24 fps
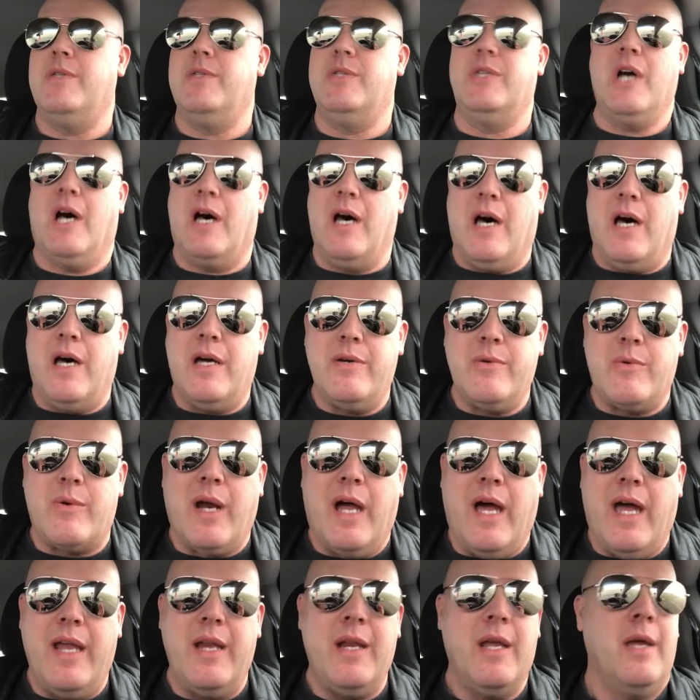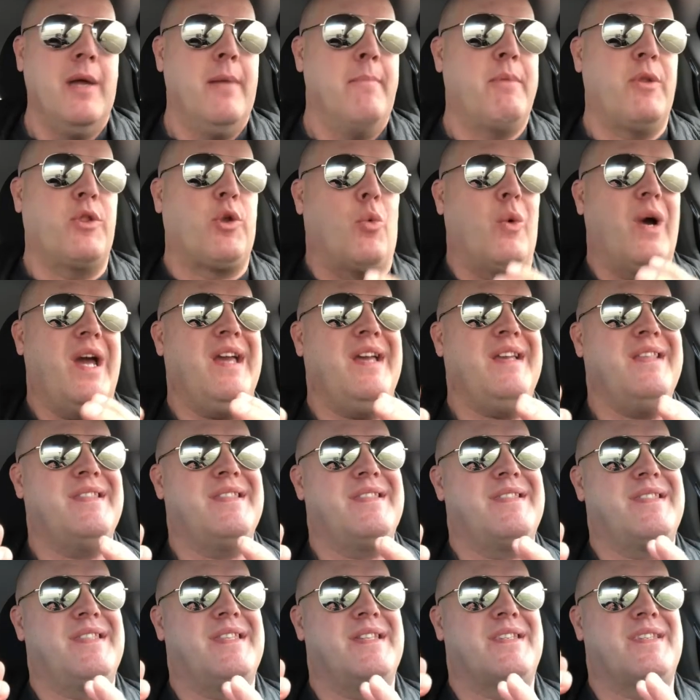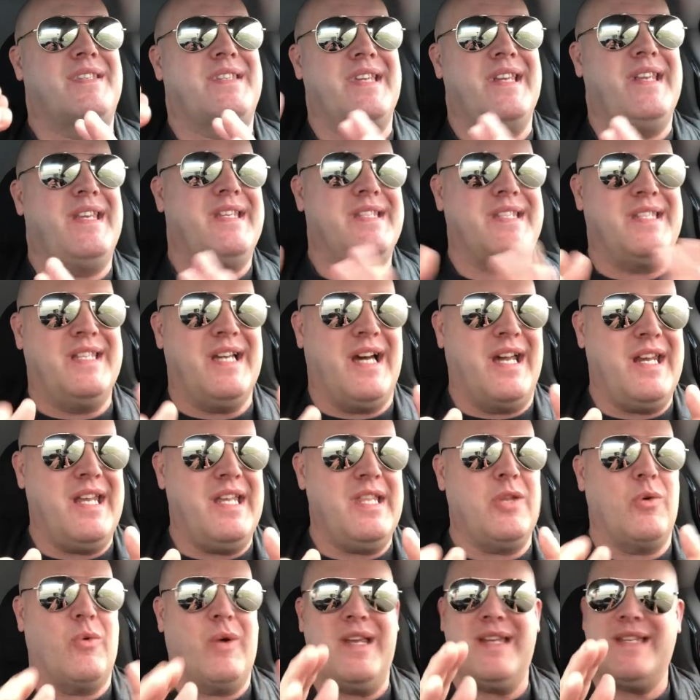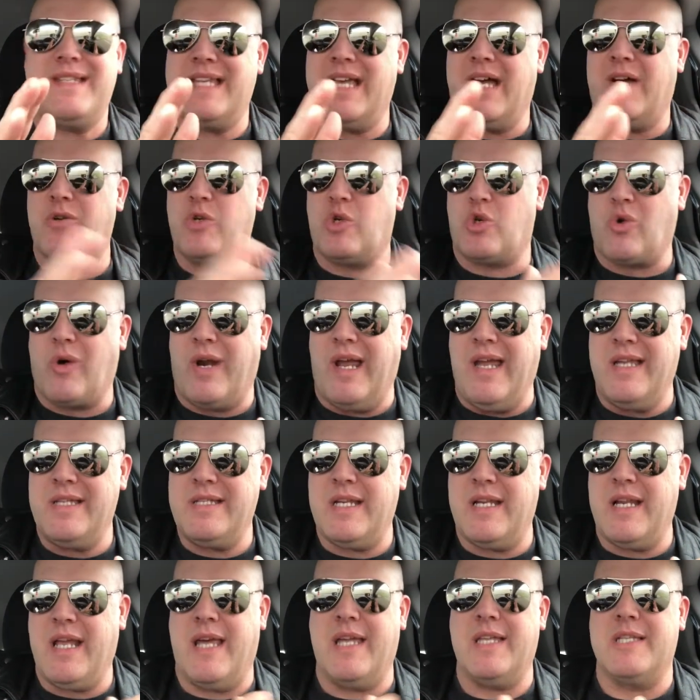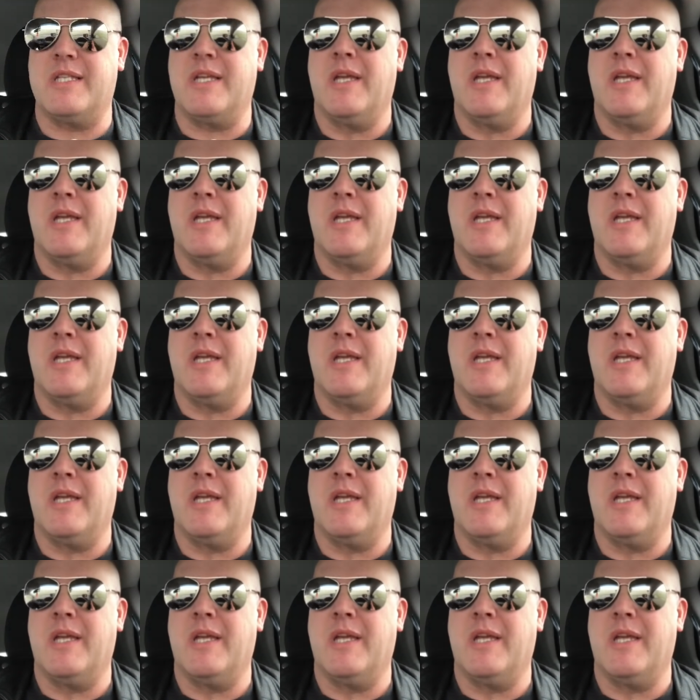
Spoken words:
Duh, right? But the way the city's done it, the way Sound Transit has